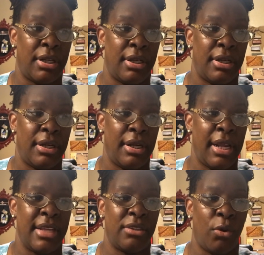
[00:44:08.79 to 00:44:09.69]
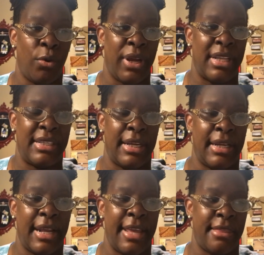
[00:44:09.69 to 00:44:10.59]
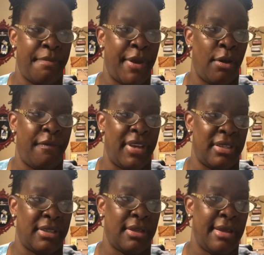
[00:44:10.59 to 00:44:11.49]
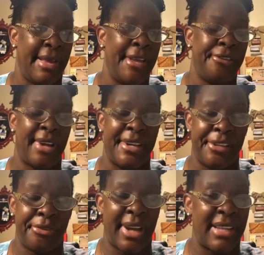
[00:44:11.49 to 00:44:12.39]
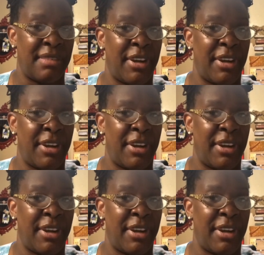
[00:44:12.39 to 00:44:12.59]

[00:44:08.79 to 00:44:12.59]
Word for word: position is oriented in the pelvis.